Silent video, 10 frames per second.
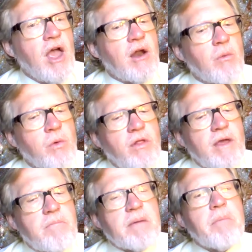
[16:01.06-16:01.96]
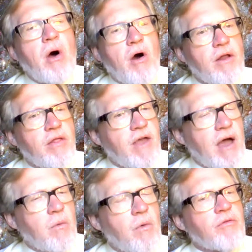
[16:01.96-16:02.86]
and a really big part of
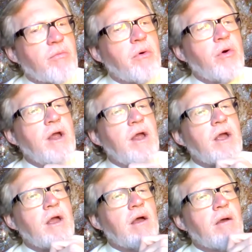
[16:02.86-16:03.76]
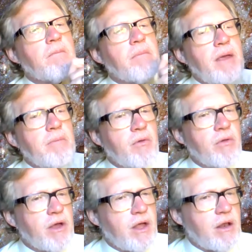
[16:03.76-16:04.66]
that was putting
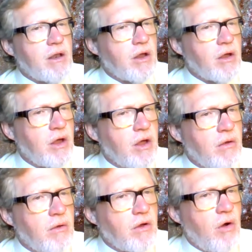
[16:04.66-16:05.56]
people in uh,